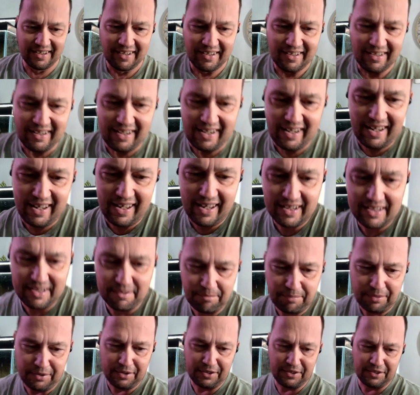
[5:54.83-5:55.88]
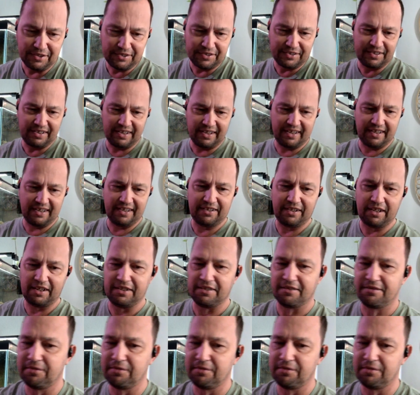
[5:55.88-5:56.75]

Yeah, computers, not your